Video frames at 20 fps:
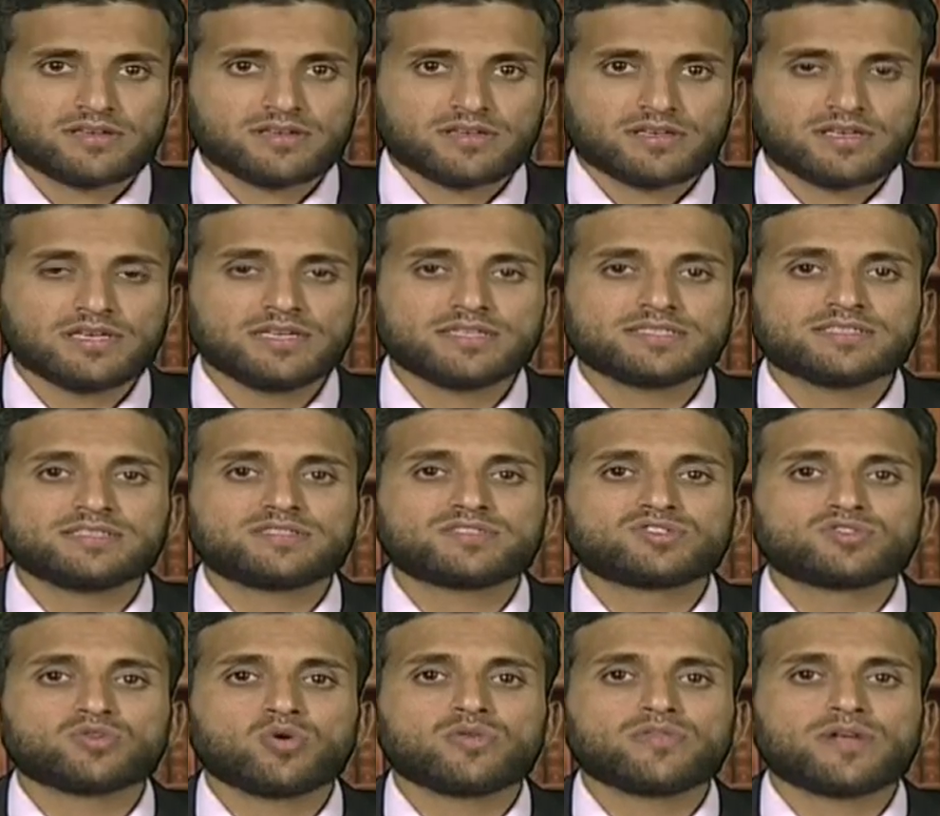He is its
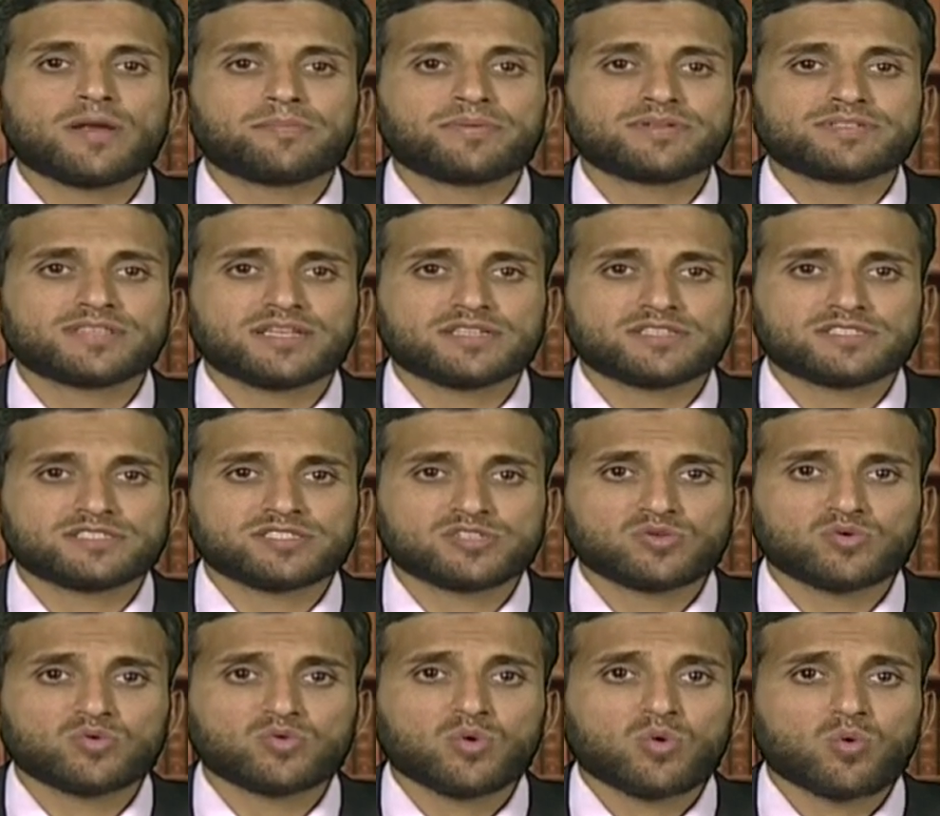sole
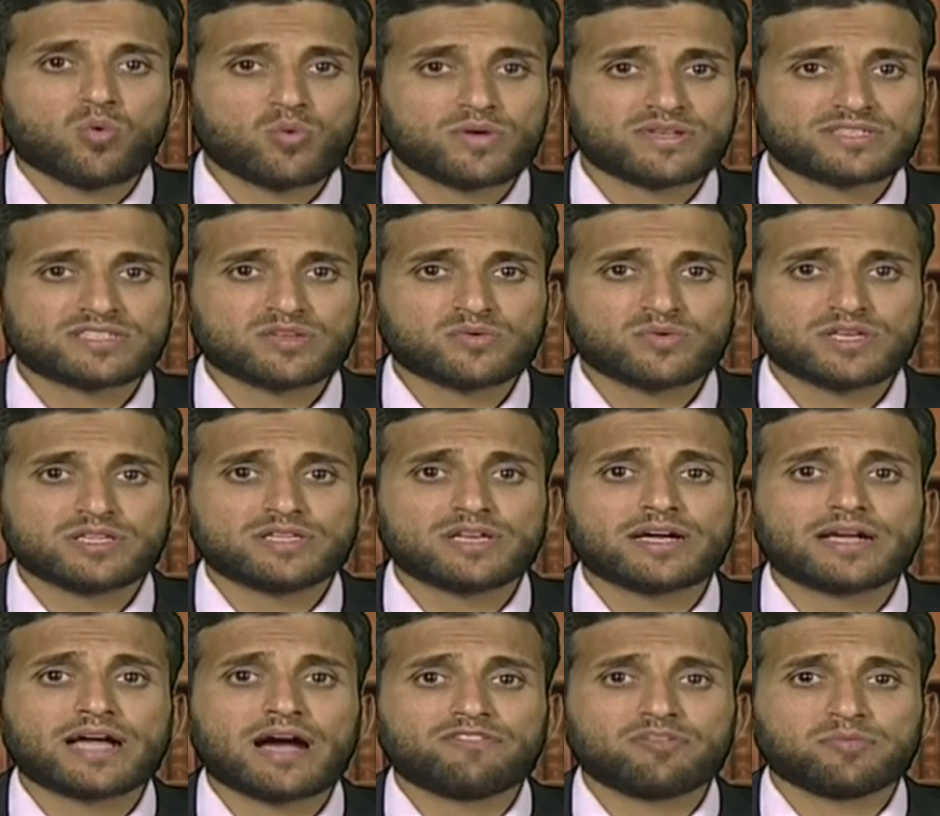representative vis-a-vis the
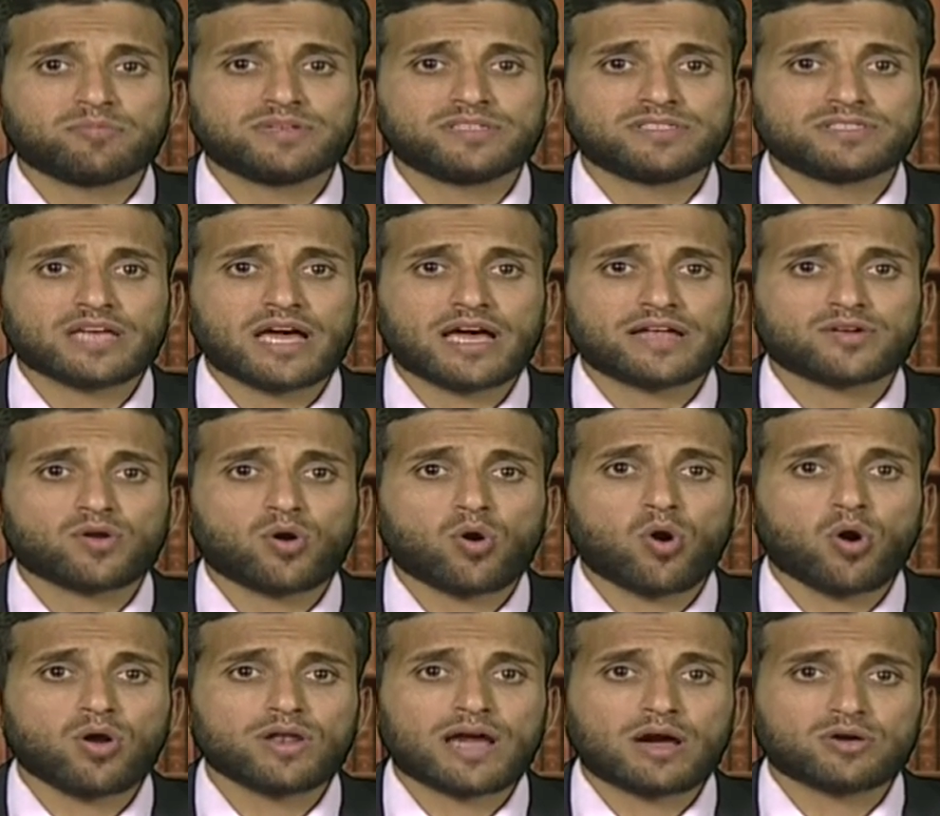government and
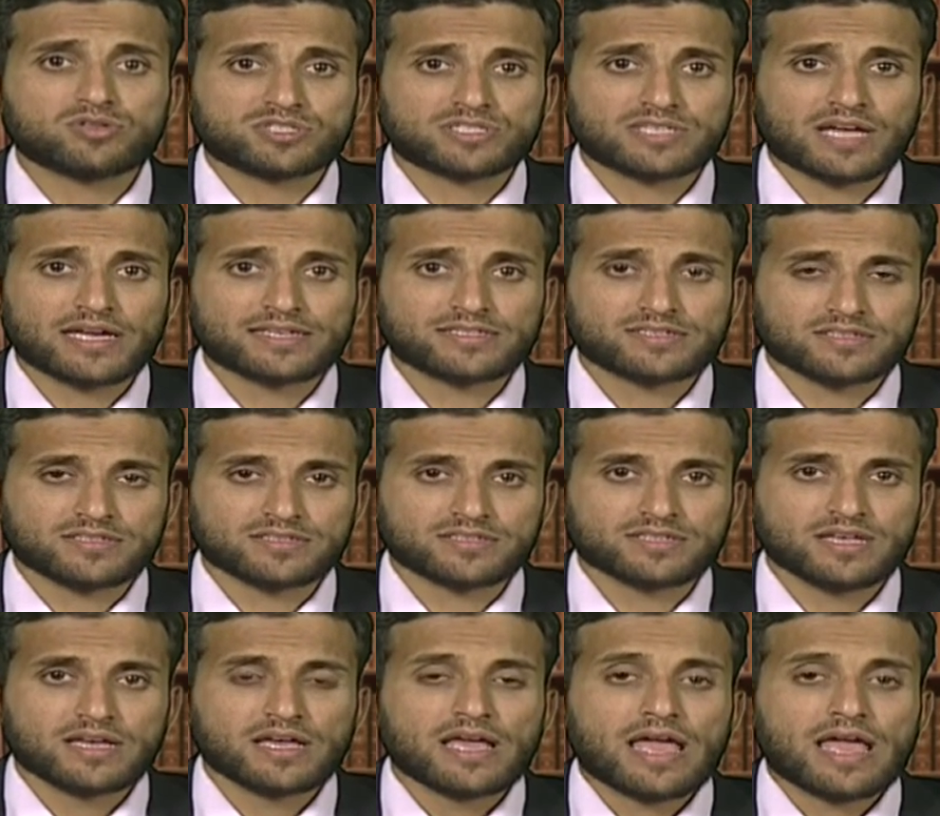all outsiders,